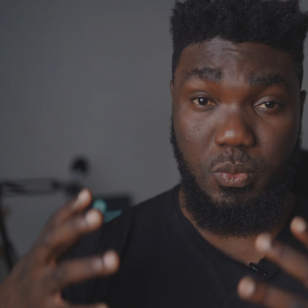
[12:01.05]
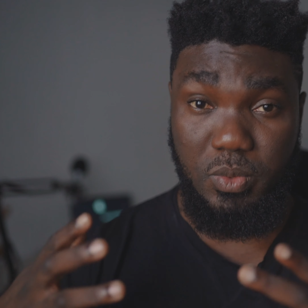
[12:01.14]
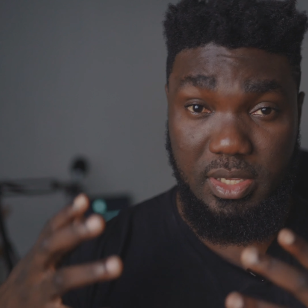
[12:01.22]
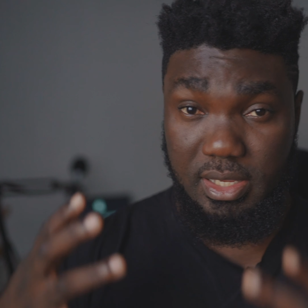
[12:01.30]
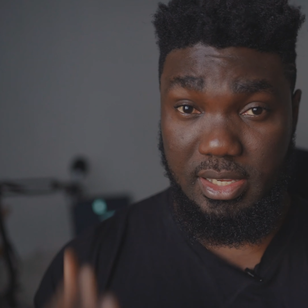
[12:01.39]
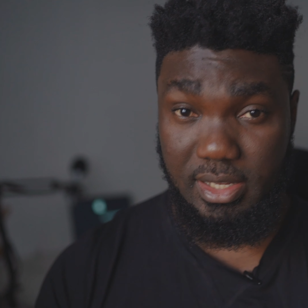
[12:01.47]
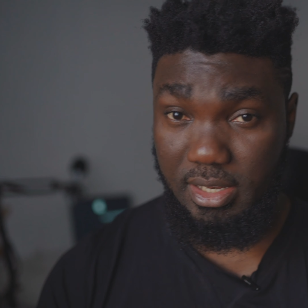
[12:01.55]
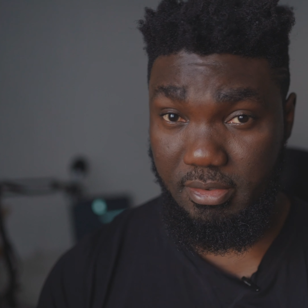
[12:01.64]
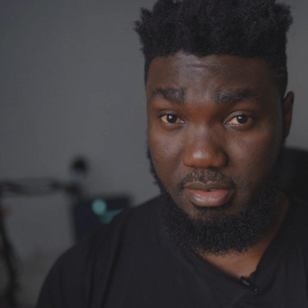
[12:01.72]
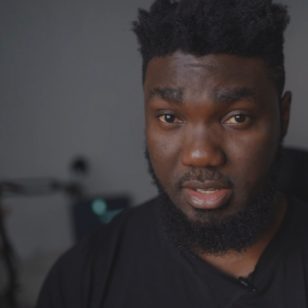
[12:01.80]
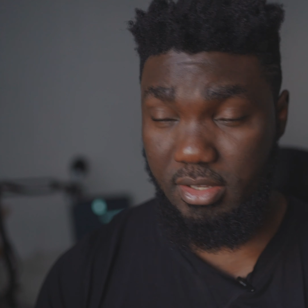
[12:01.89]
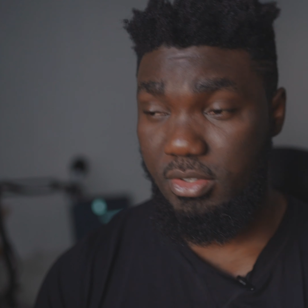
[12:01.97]
we live
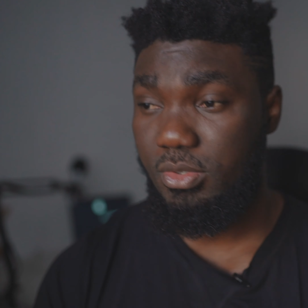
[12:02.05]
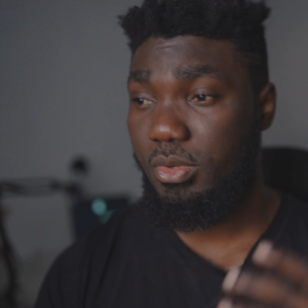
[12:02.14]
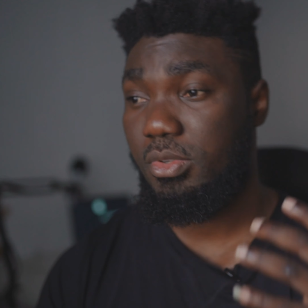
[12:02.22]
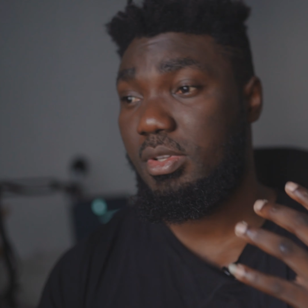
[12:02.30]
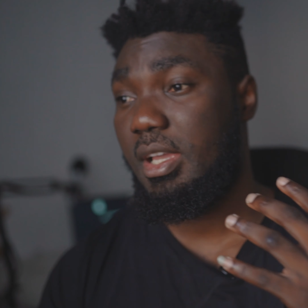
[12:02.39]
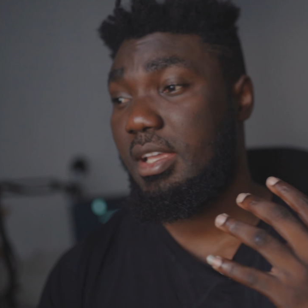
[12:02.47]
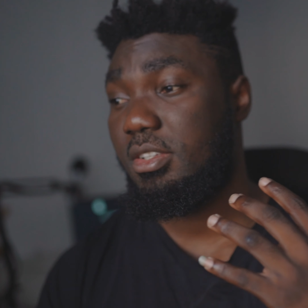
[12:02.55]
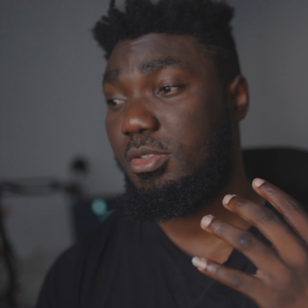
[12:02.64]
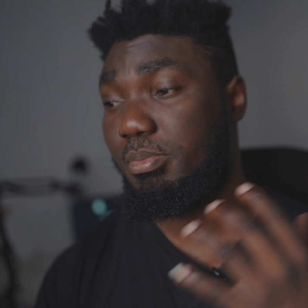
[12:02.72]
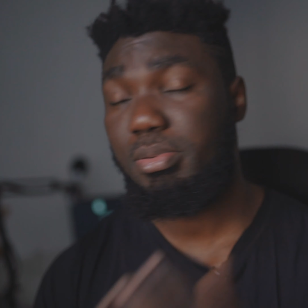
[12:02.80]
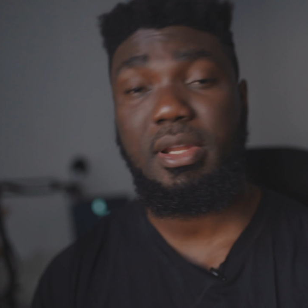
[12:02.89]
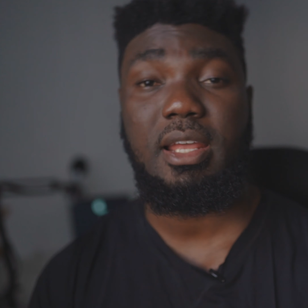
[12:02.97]
in. So you guys
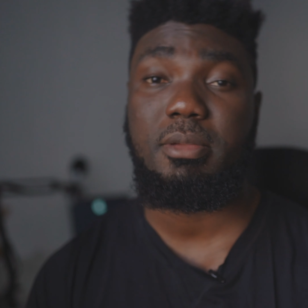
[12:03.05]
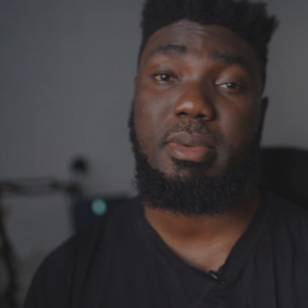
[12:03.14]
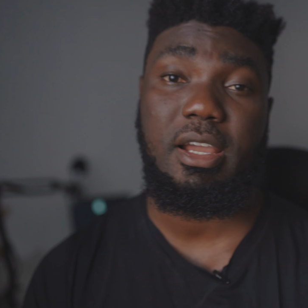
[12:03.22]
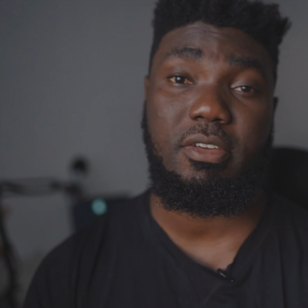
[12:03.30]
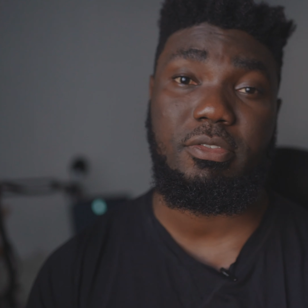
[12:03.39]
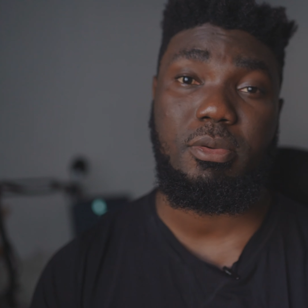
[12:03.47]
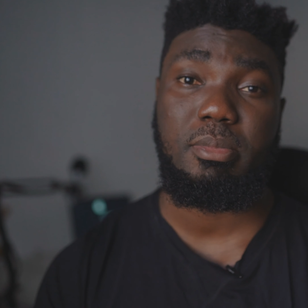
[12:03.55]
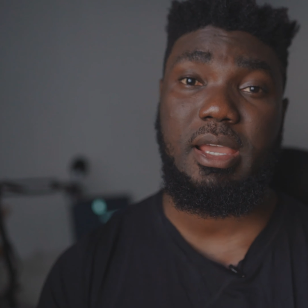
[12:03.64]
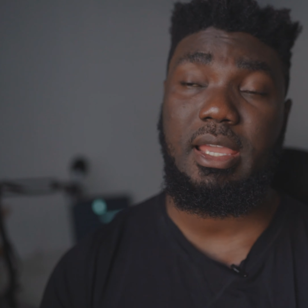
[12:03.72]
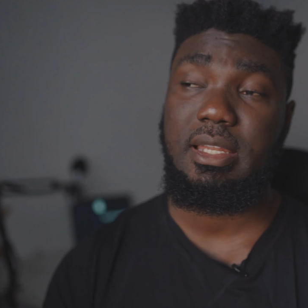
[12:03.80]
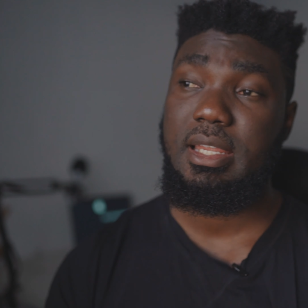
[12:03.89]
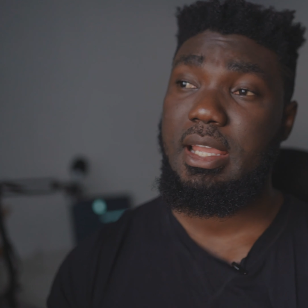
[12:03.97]
should put that at the back of your
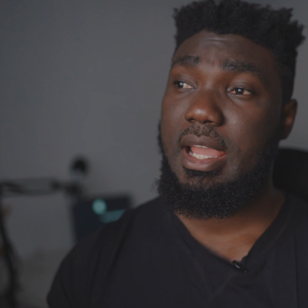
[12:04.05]
mind.